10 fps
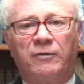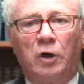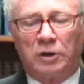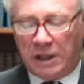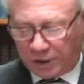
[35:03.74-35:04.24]

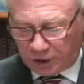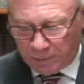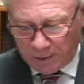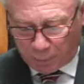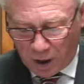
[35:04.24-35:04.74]
Old
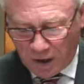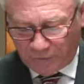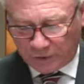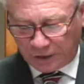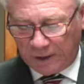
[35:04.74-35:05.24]
Testament
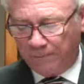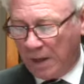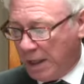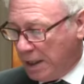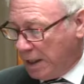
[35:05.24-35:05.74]
prophecy.
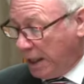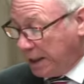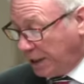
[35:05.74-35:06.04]
And